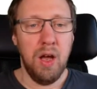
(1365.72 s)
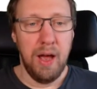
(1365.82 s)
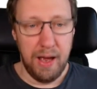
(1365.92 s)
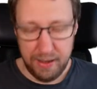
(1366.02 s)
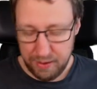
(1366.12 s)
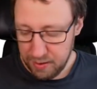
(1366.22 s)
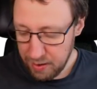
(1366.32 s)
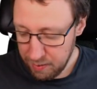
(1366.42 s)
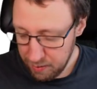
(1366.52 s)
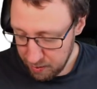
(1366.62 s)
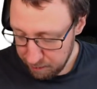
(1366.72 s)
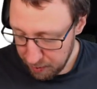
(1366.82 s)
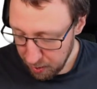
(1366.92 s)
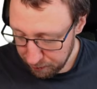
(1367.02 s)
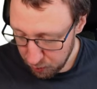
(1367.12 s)
And P
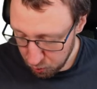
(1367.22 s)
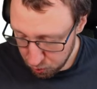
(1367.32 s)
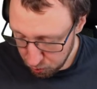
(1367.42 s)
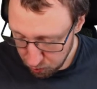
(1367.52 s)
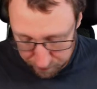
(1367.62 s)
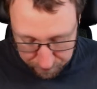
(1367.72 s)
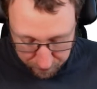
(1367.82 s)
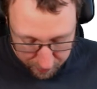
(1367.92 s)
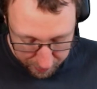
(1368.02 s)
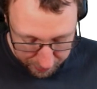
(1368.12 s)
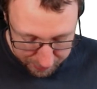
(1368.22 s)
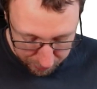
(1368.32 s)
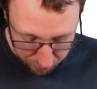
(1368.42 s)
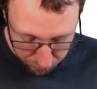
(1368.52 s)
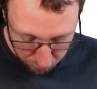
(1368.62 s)
of U2 is
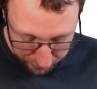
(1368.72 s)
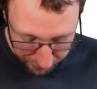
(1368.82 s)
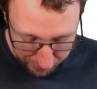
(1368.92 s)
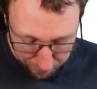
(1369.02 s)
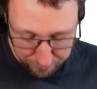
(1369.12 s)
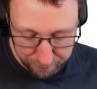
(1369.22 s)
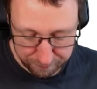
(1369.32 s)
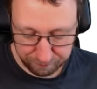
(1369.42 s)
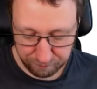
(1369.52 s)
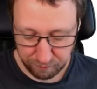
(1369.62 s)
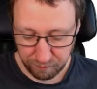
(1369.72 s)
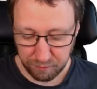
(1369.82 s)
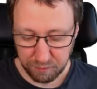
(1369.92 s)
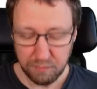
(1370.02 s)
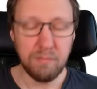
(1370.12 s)
equal to 1/2.
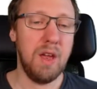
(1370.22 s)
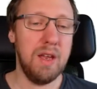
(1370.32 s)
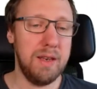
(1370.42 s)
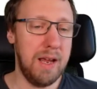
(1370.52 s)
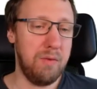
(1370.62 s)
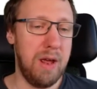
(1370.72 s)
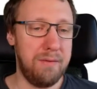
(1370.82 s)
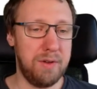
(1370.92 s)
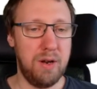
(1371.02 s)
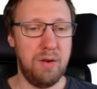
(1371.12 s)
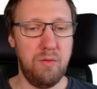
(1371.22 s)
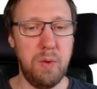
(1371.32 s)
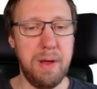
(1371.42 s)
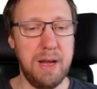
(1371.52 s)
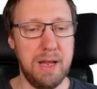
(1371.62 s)
And then we have the
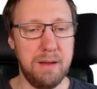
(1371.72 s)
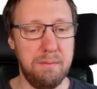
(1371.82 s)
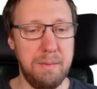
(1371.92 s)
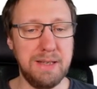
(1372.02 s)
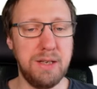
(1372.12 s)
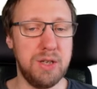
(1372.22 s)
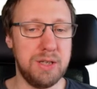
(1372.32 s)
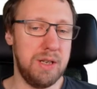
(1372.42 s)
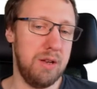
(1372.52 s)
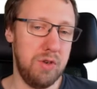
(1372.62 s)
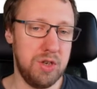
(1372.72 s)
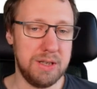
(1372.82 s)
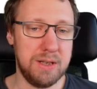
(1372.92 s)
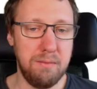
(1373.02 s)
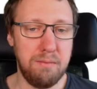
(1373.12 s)
remaining messages, and then we
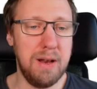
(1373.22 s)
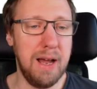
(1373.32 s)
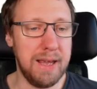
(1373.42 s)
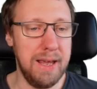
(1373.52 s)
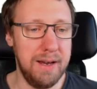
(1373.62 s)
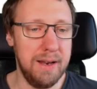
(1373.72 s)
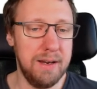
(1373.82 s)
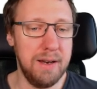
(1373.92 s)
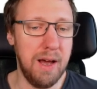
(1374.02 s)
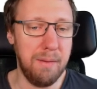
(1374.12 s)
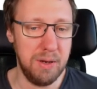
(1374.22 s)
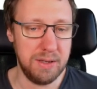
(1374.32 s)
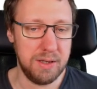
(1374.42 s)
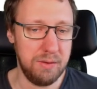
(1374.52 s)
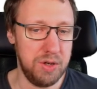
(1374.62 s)
just plug in the numbers.
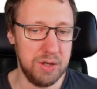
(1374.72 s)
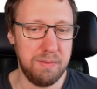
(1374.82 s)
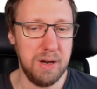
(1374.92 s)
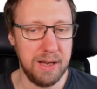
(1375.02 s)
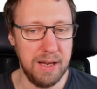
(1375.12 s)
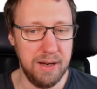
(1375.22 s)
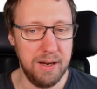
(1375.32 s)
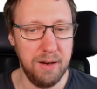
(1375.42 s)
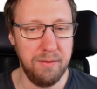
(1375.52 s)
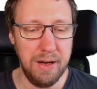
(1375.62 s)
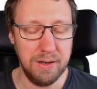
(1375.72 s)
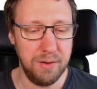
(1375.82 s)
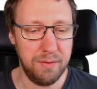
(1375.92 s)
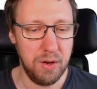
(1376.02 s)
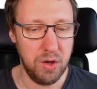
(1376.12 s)
So we just plug in the values
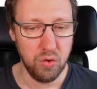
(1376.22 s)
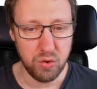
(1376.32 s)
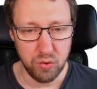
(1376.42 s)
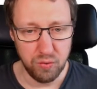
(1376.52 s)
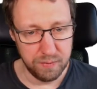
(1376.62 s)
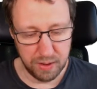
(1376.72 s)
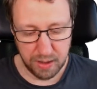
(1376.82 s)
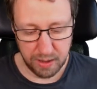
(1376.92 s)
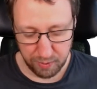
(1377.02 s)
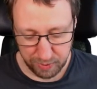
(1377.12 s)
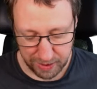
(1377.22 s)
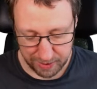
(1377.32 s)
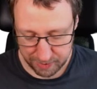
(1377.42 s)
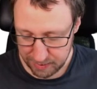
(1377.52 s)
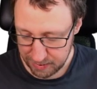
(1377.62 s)
of U2, and we get
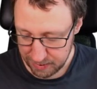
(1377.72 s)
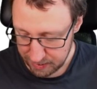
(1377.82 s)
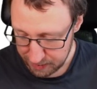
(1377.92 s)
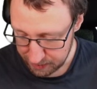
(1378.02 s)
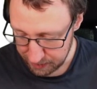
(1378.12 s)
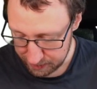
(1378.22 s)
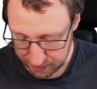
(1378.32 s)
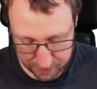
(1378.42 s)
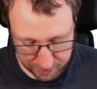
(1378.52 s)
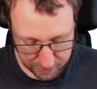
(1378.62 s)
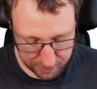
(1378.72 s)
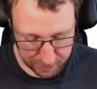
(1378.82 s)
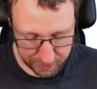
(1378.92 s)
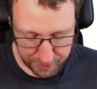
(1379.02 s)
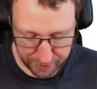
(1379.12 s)
this
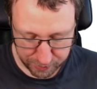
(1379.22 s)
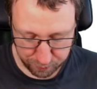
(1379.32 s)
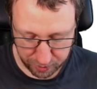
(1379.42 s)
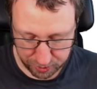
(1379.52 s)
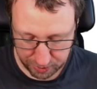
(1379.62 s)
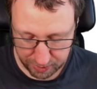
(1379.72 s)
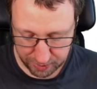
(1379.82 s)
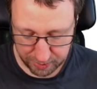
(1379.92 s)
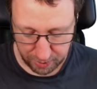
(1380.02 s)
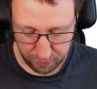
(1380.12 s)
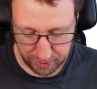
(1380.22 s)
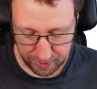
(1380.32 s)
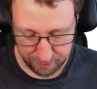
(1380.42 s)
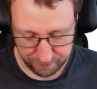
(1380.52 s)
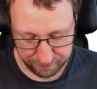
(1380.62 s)
expression down here.